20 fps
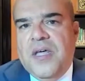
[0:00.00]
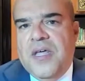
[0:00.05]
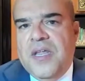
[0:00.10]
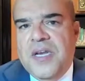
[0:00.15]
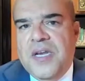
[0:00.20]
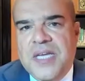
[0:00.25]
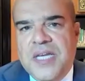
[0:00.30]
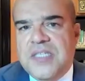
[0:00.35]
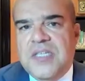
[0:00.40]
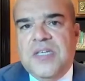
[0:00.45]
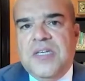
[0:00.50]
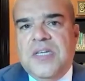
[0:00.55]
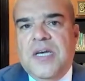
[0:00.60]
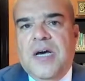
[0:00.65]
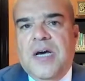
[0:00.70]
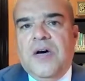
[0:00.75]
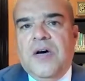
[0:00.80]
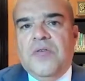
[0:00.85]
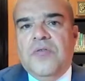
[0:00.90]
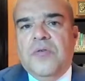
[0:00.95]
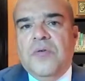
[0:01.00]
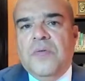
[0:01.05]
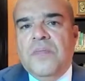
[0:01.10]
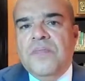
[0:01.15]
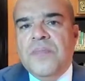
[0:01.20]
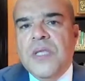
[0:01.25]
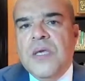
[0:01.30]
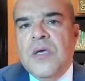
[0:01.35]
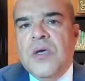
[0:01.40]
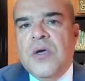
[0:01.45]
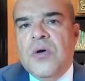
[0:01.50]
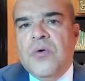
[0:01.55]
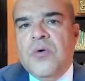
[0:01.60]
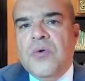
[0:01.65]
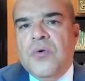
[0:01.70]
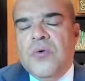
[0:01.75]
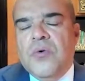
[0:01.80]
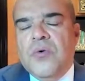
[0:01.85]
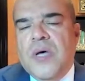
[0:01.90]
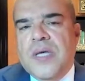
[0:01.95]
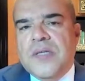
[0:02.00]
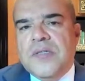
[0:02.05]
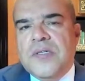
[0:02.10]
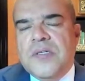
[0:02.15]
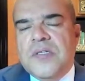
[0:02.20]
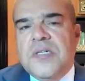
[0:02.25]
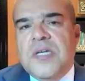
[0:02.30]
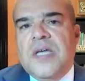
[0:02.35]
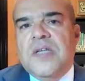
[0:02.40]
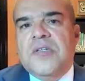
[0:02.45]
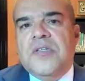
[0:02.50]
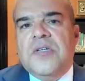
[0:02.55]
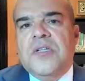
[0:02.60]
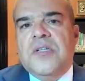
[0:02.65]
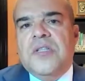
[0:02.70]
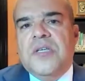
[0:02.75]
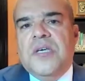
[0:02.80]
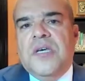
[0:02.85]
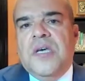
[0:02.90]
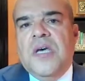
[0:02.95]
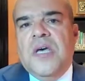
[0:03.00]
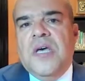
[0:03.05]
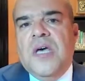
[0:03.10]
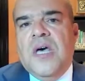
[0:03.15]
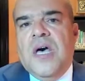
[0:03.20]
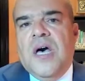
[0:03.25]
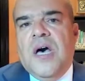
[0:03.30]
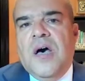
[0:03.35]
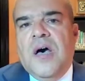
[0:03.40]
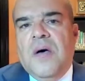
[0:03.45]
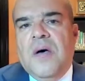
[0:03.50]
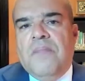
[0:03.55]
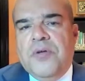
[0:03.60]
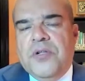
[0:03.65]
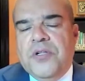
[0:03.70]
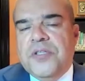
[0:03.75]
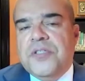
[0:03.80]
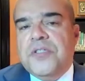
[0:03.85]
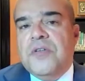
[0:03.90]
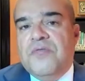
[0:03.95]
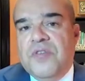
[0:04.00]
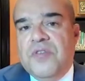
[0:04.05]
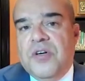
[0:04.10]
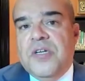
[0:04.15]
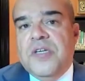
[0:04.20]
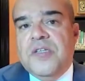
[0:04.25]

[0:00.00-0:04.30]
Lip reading: Netanyahu, who has essentially built a very